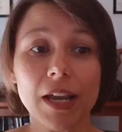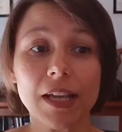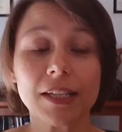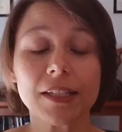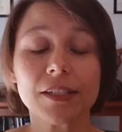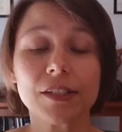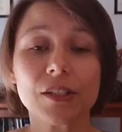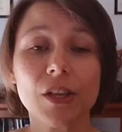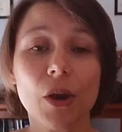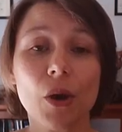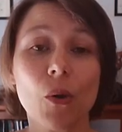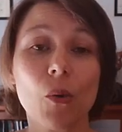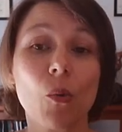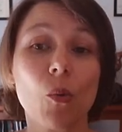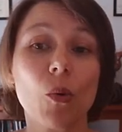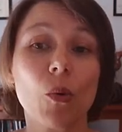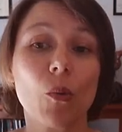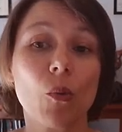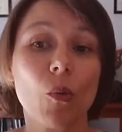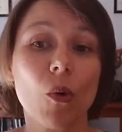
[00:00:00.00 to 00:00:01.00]
right?
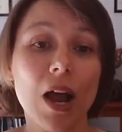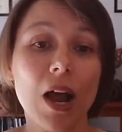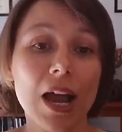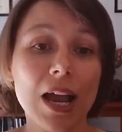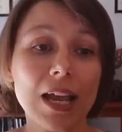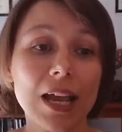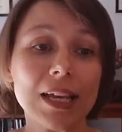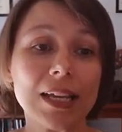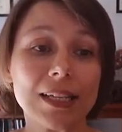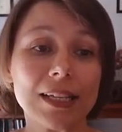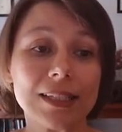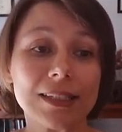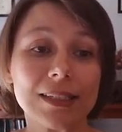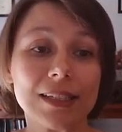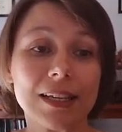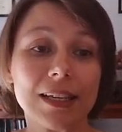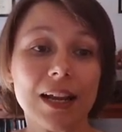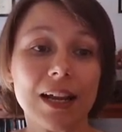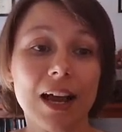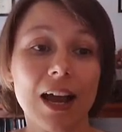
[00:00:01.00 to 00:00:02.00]
So why is
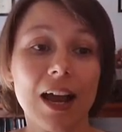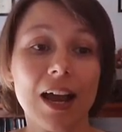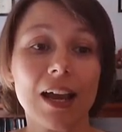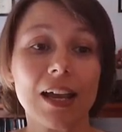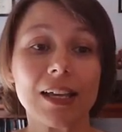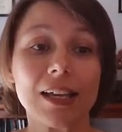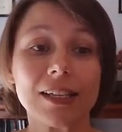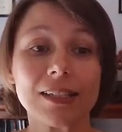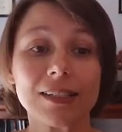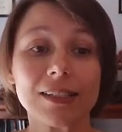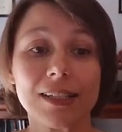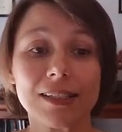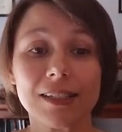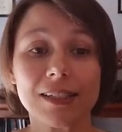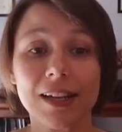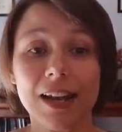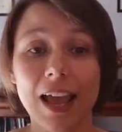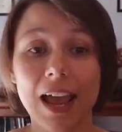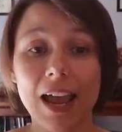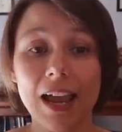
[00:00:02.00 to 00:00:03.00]
it high? Is this
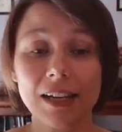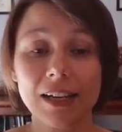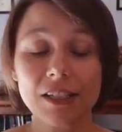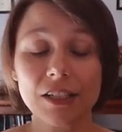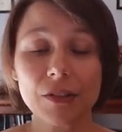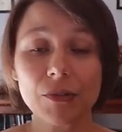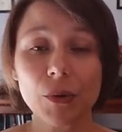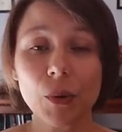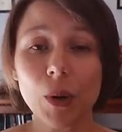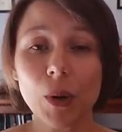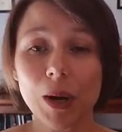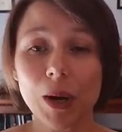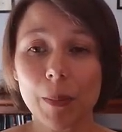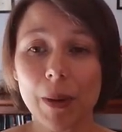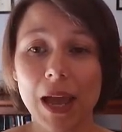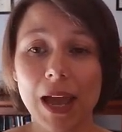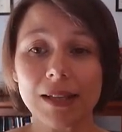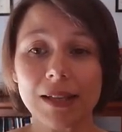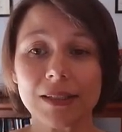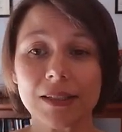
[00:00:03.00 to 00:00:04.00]
an active or a
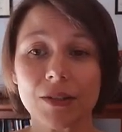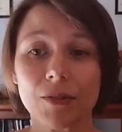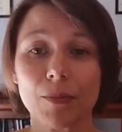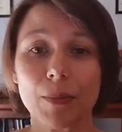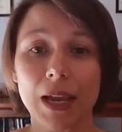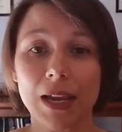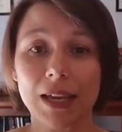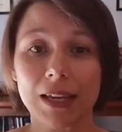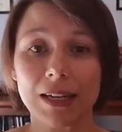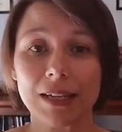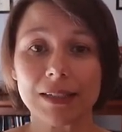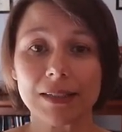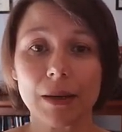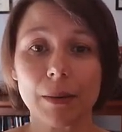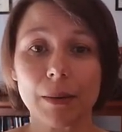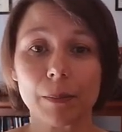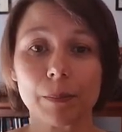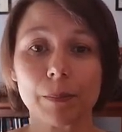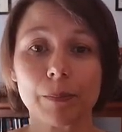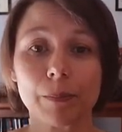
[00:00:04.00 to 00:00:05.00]
passive
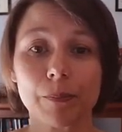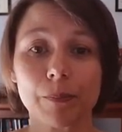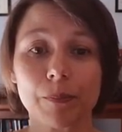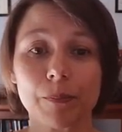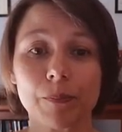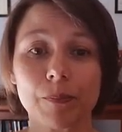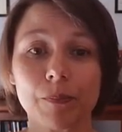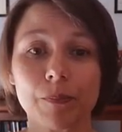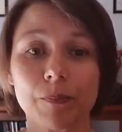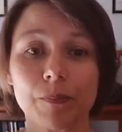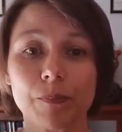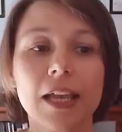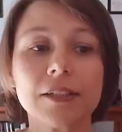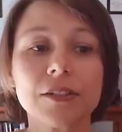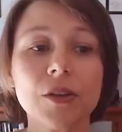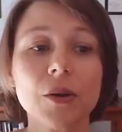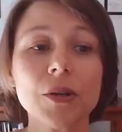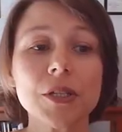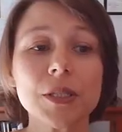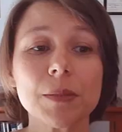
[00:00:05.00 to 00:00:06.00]
mechanism? It's
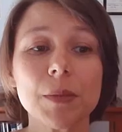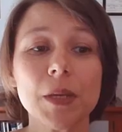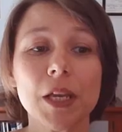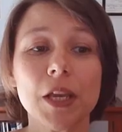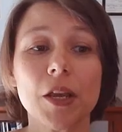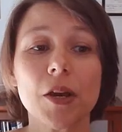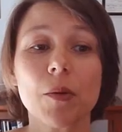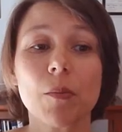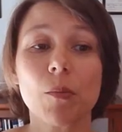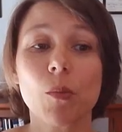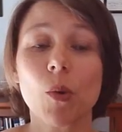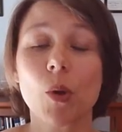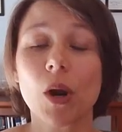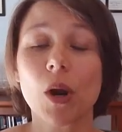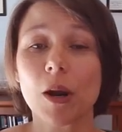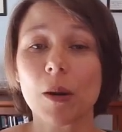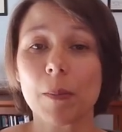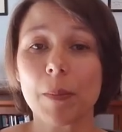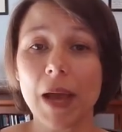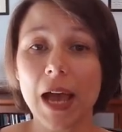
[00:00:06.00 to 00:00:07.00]
going to be
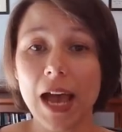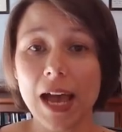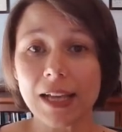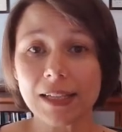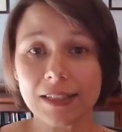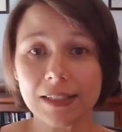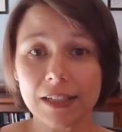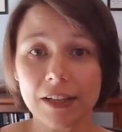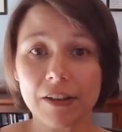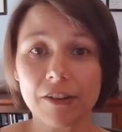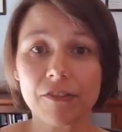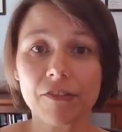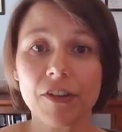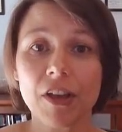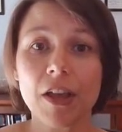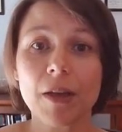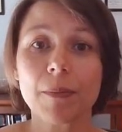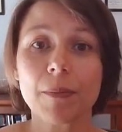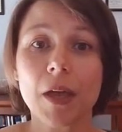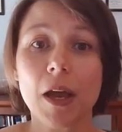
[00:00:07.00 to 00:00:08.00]
more passive
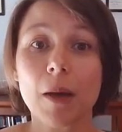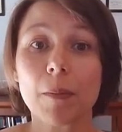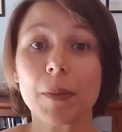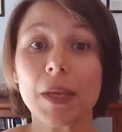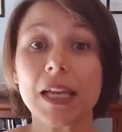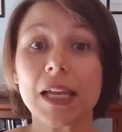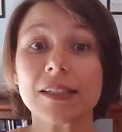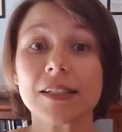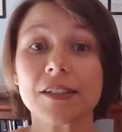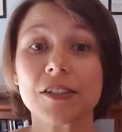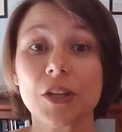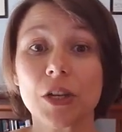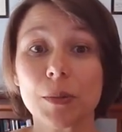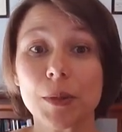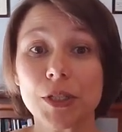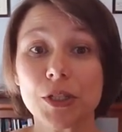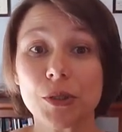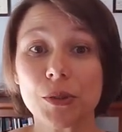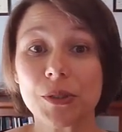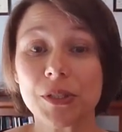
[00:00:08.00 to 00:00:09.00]
because it's going to
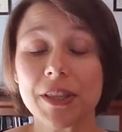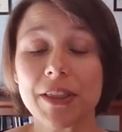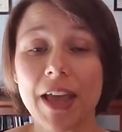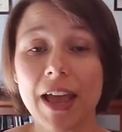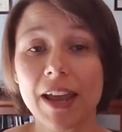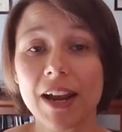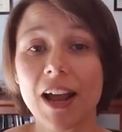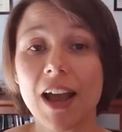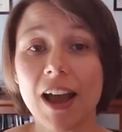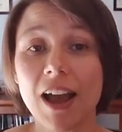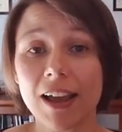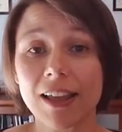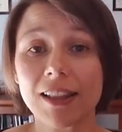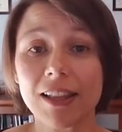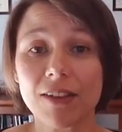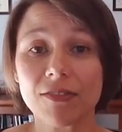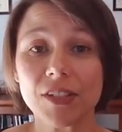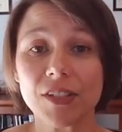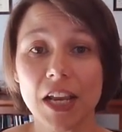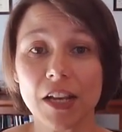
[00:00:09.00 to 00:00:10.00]
be due to that high
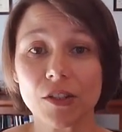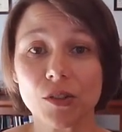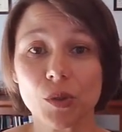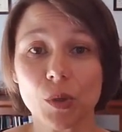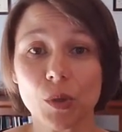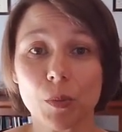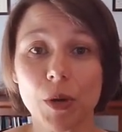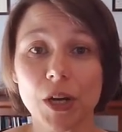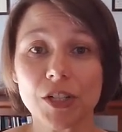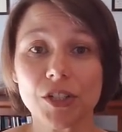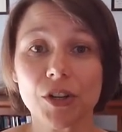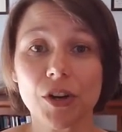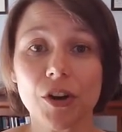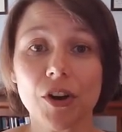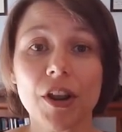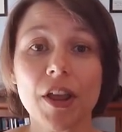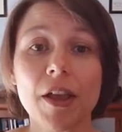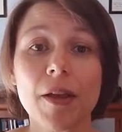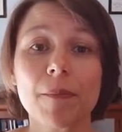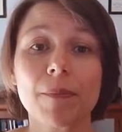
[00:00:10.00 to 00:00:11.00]
left atrial pressure.
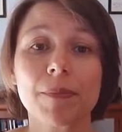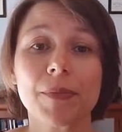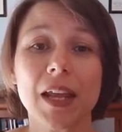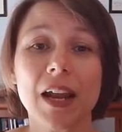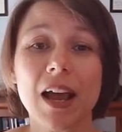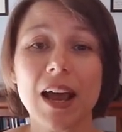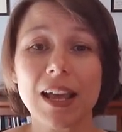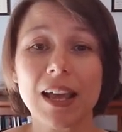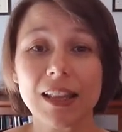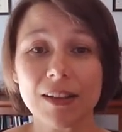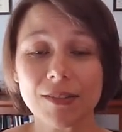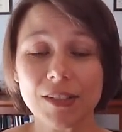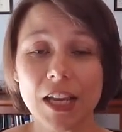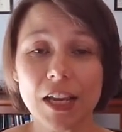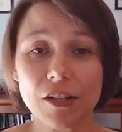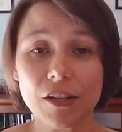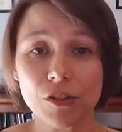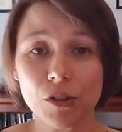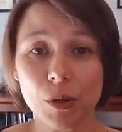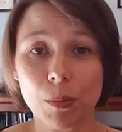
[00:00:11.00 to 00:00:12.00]
That high left
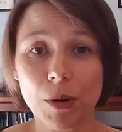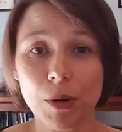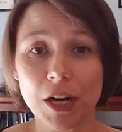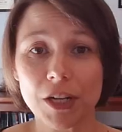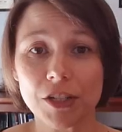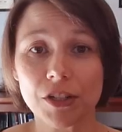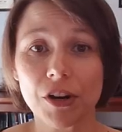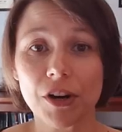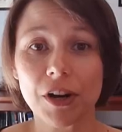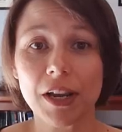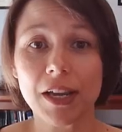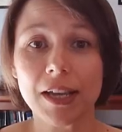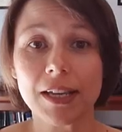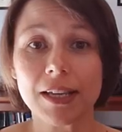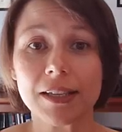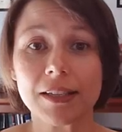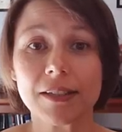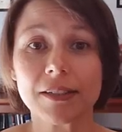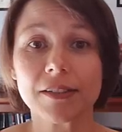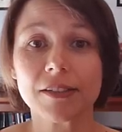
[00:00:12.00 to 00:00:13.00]
atrial pressure
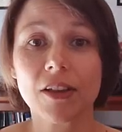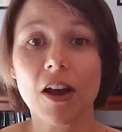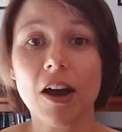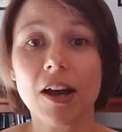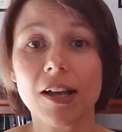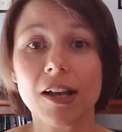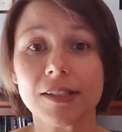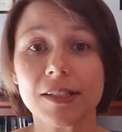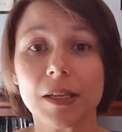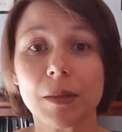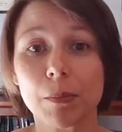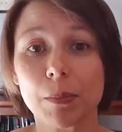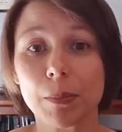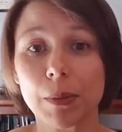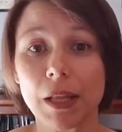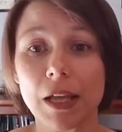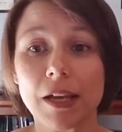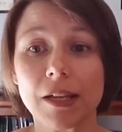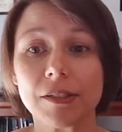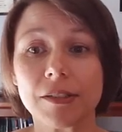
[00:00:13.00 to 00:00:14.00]
is causing
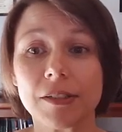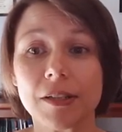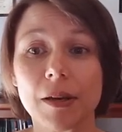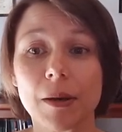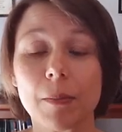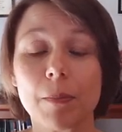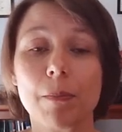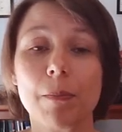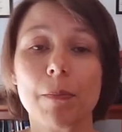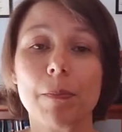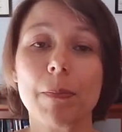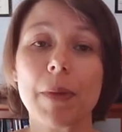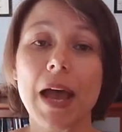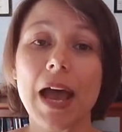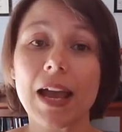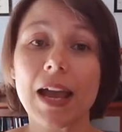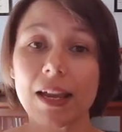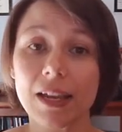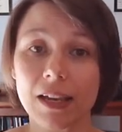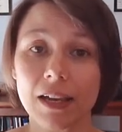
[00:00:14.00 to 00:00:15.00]
blood to
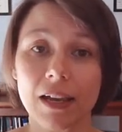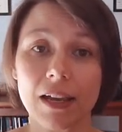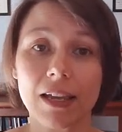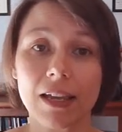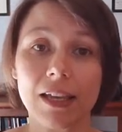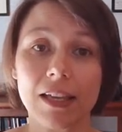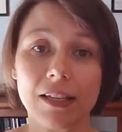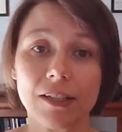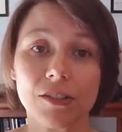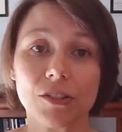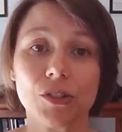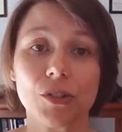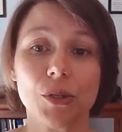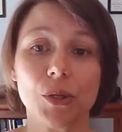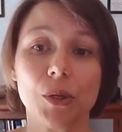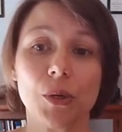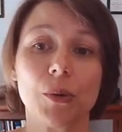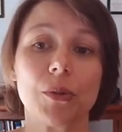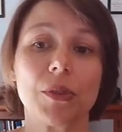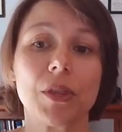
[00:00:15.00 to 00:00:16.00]
back
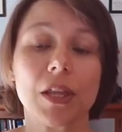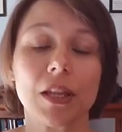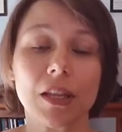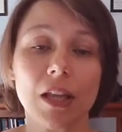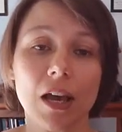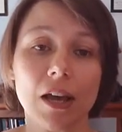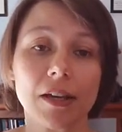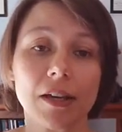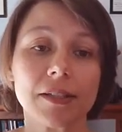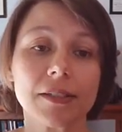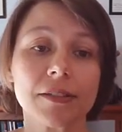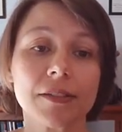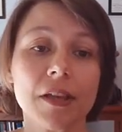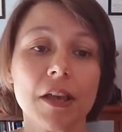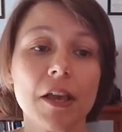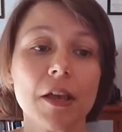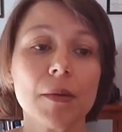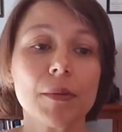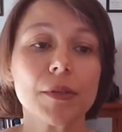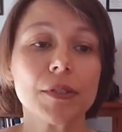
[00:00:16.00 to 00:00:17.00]
into the lungs.
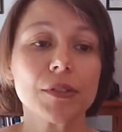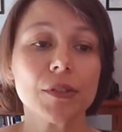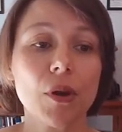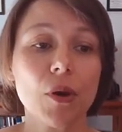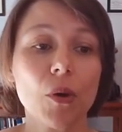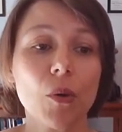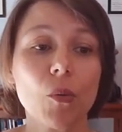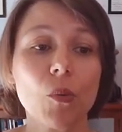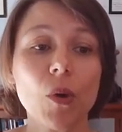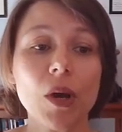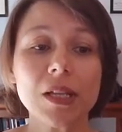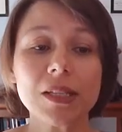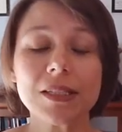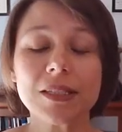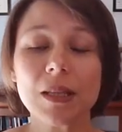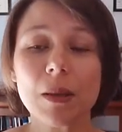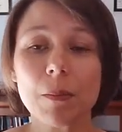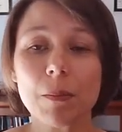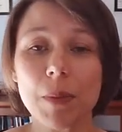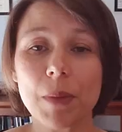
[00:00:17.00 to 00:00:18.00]
So what's
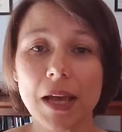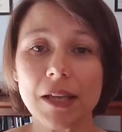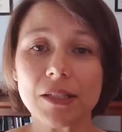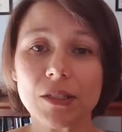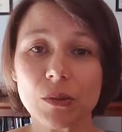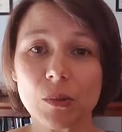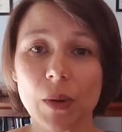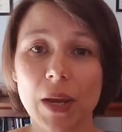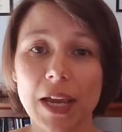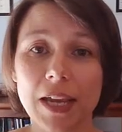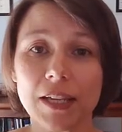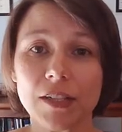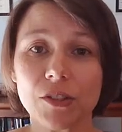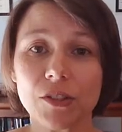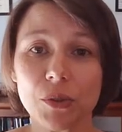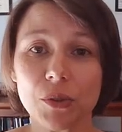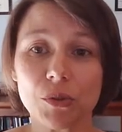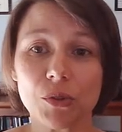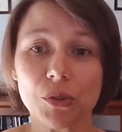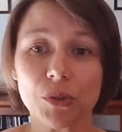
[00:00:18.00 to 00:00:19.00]
the best way
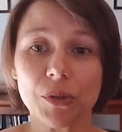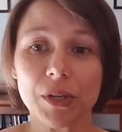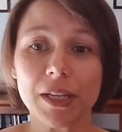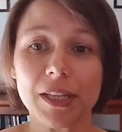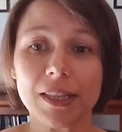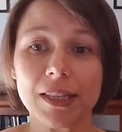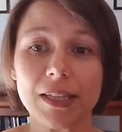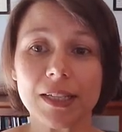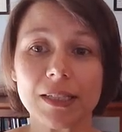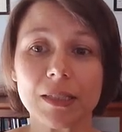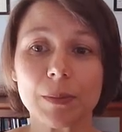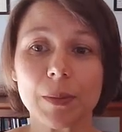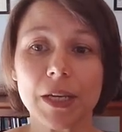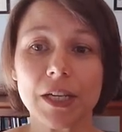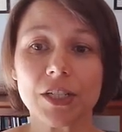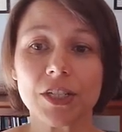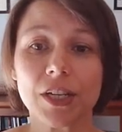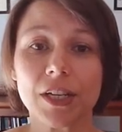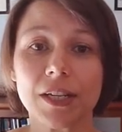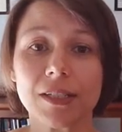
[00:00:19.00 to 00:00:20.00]
to treat this
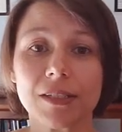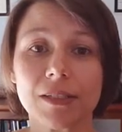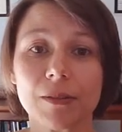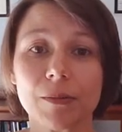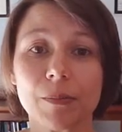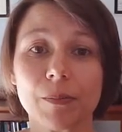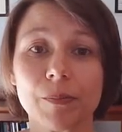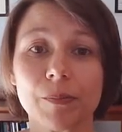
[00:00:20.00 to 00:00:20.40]
patient?